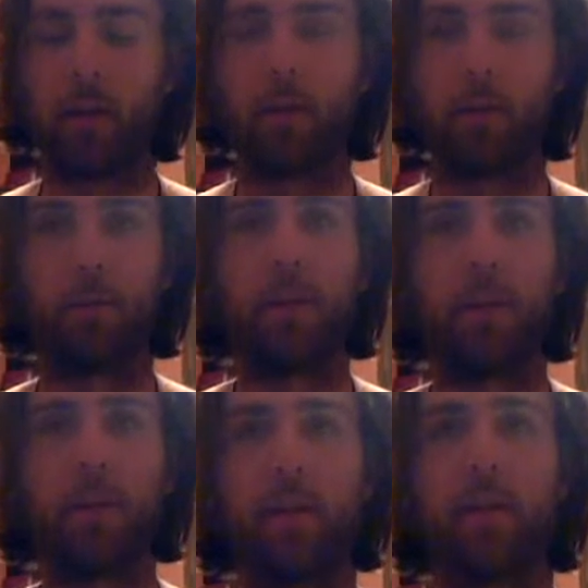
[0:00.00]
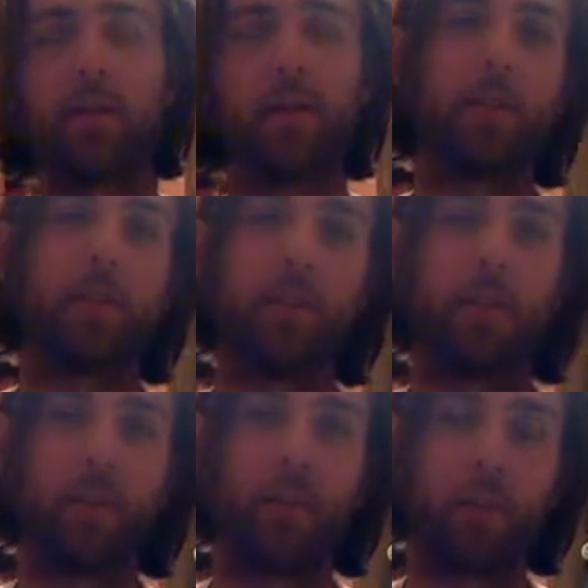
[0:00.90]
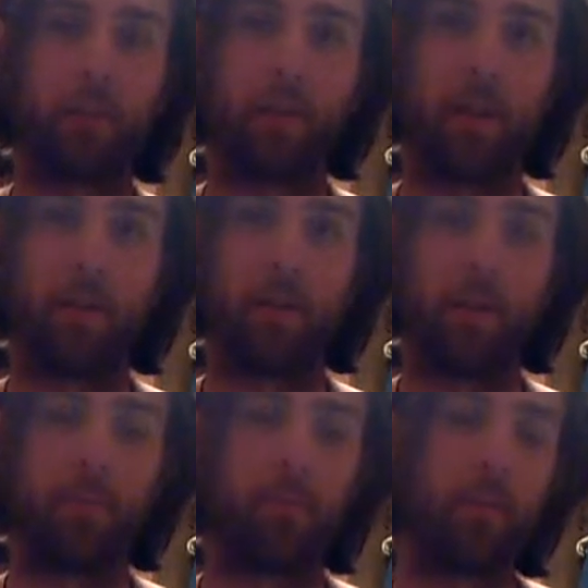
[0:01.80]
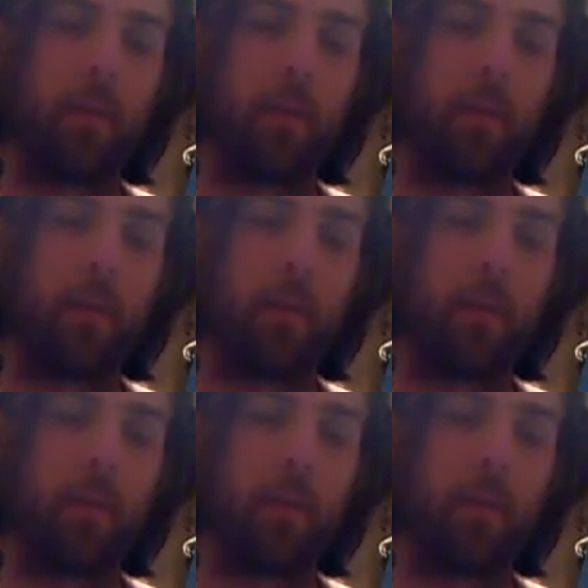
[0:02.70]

um, and then the natural oscillation with the Earth's magnetic field.